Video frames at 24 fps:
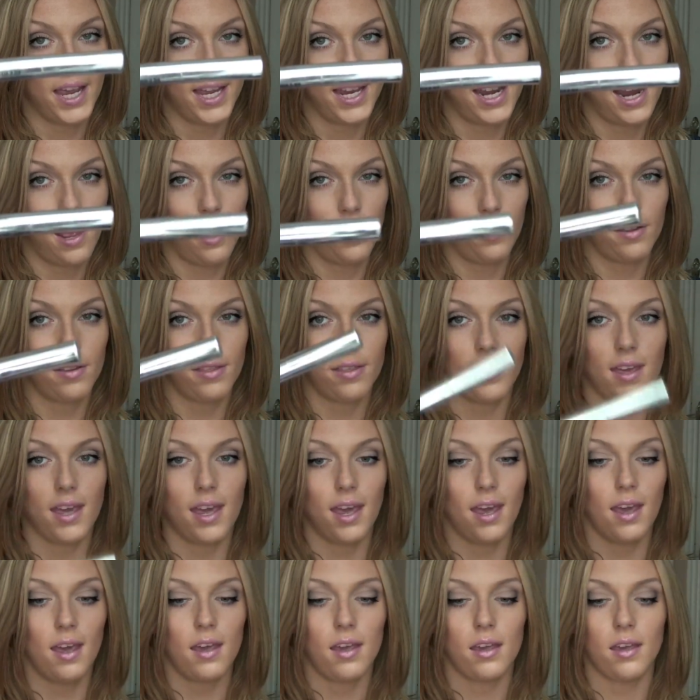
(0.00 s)
Big and
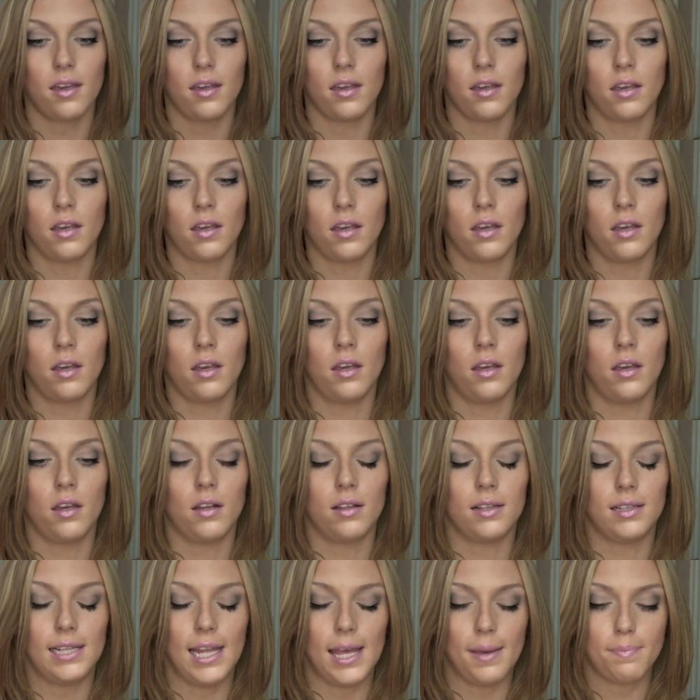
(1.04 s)
Healthy
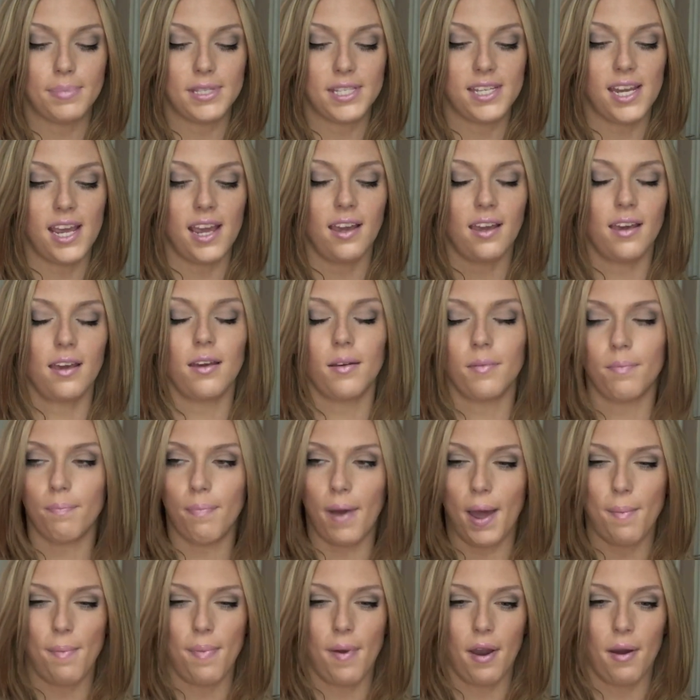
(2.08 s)
Lipstick
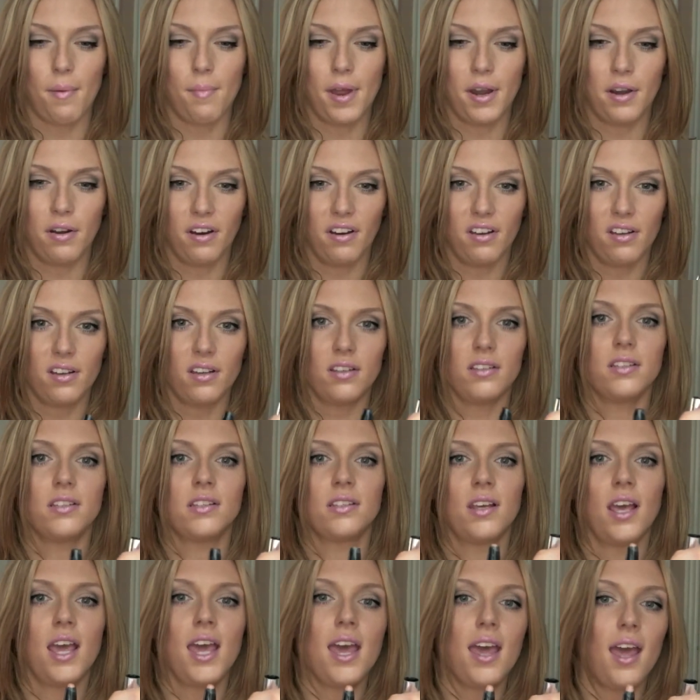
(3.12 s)
by Bare
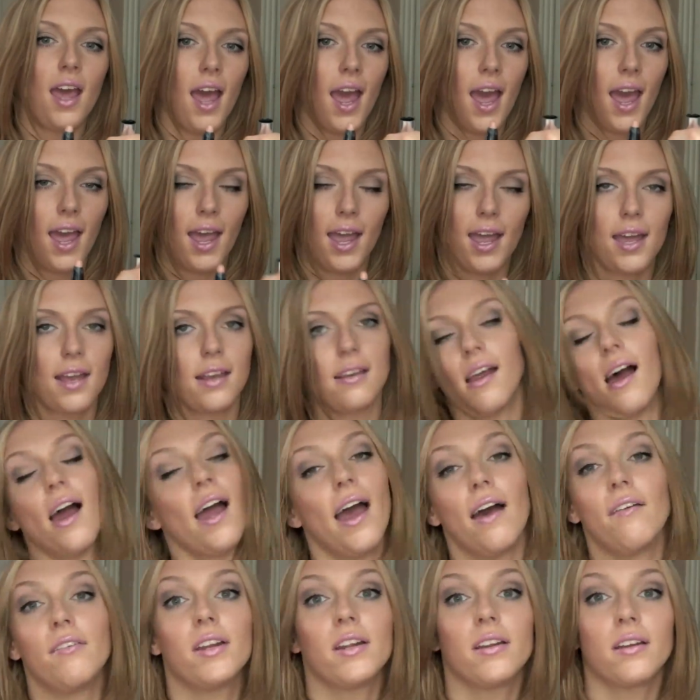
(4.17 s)
Minerals and I
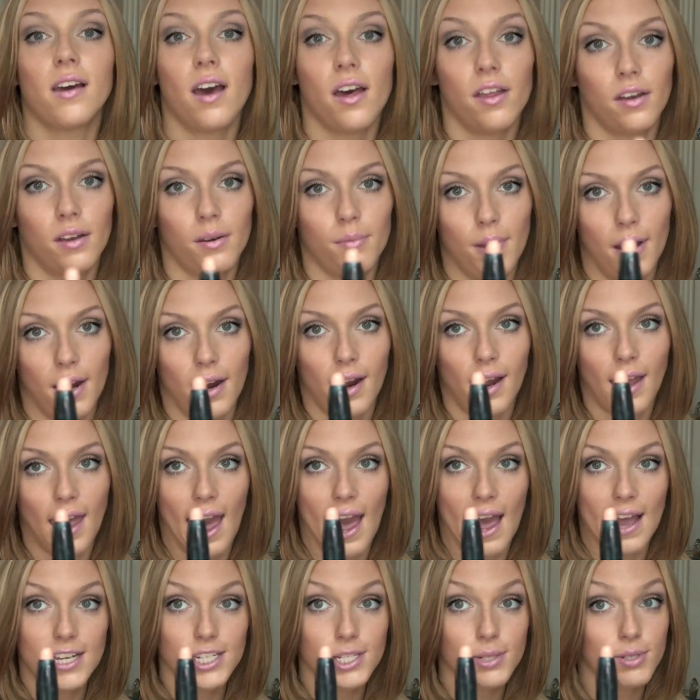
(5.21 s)
have it in the color
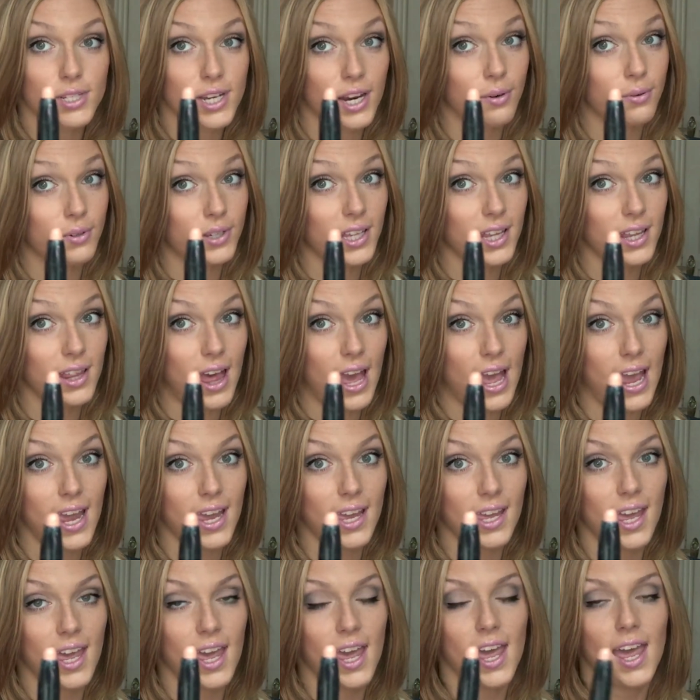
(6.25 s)
Marrakesh which I really
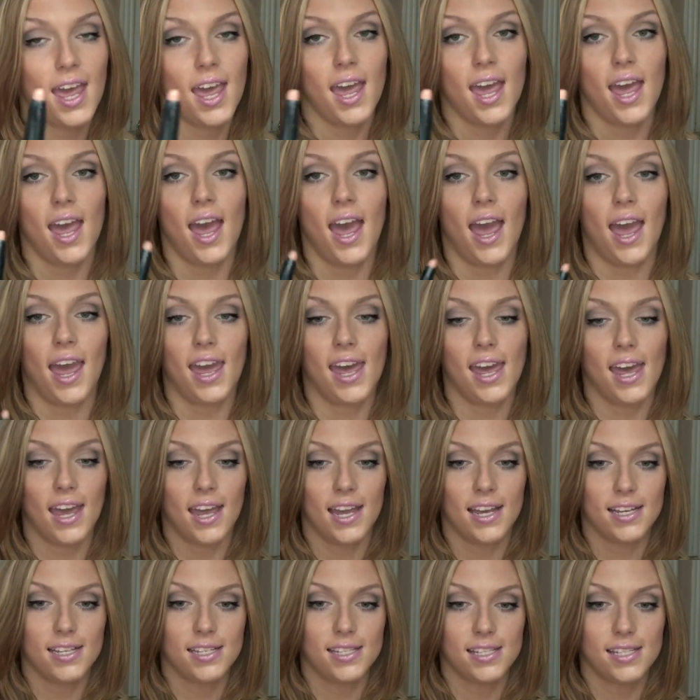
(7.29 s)
like
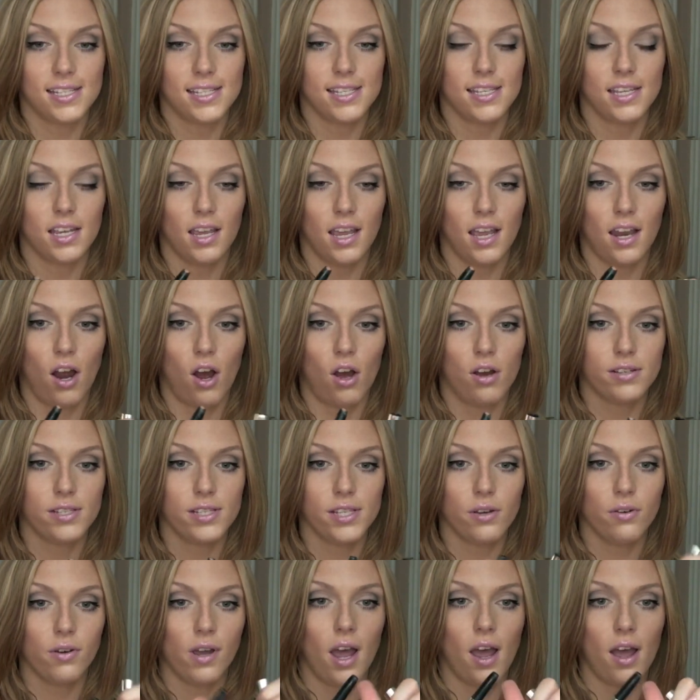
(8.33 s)
and it
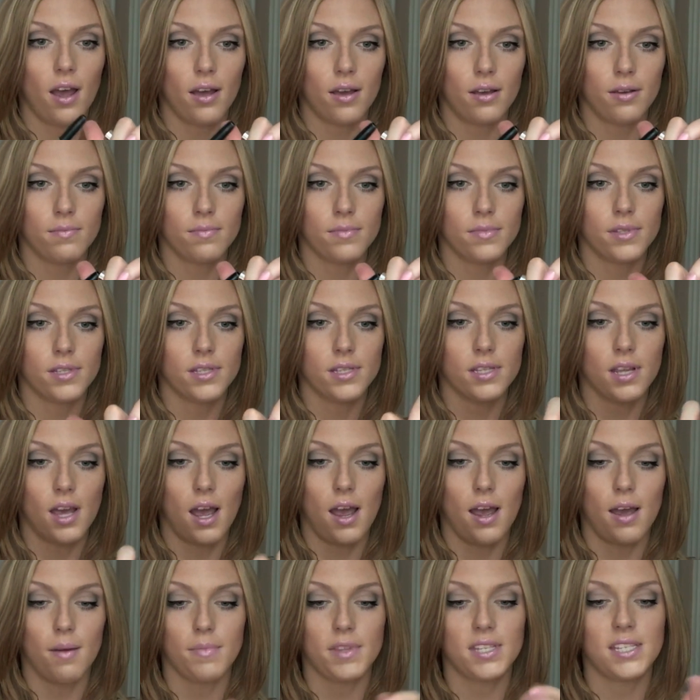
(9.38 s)
also comes,
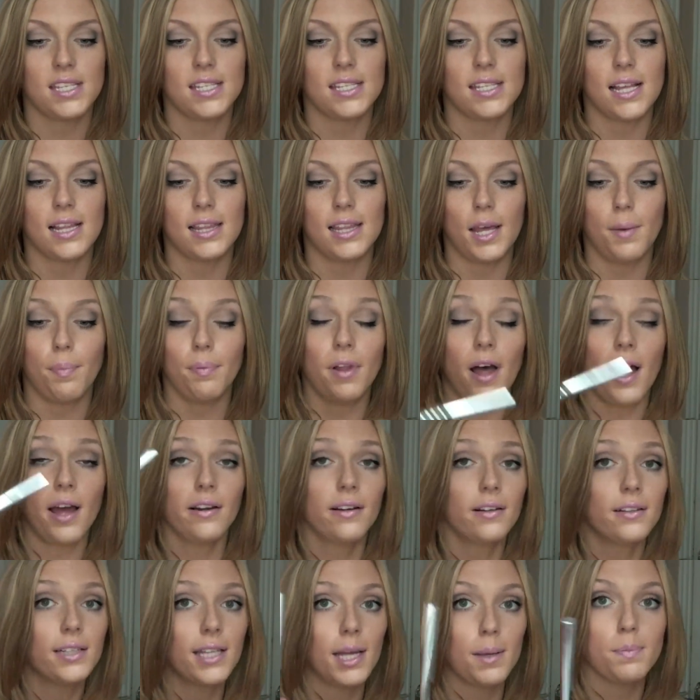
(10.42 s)
um, this is a lip
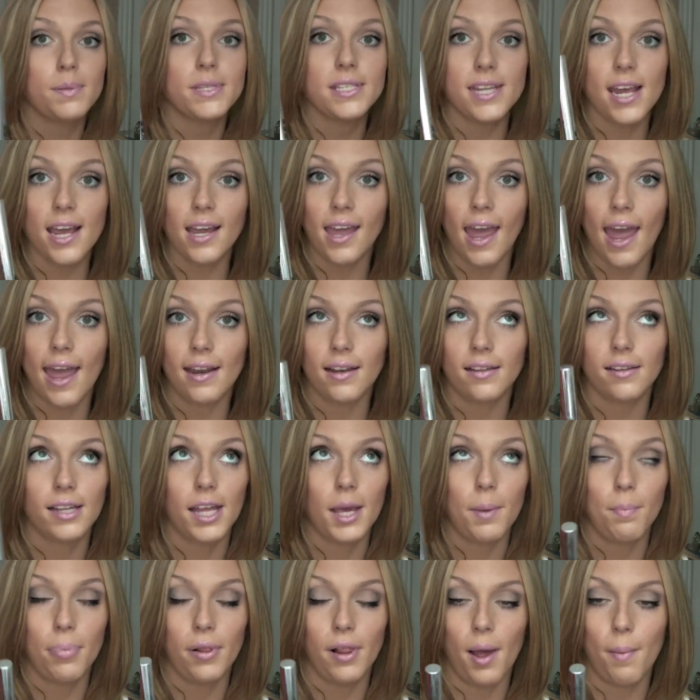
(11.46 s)
liner, lipstick, and
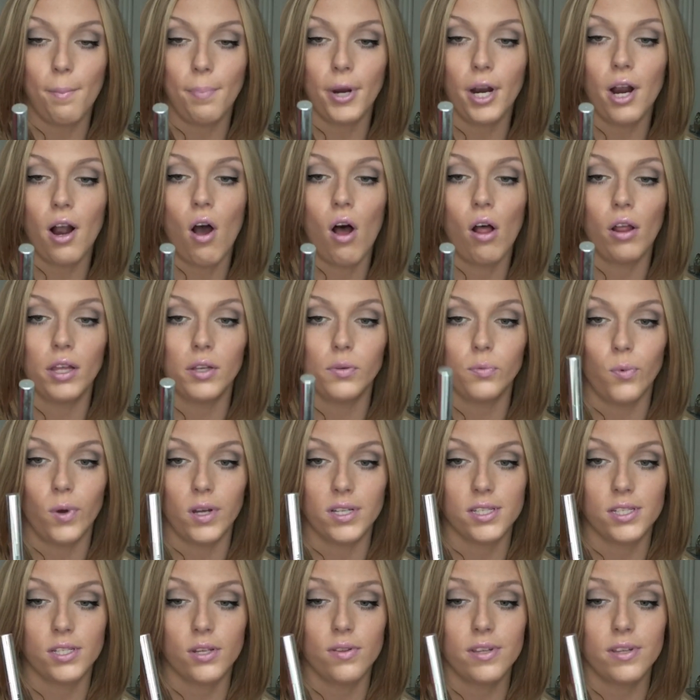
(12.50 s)
lip plumper all in one.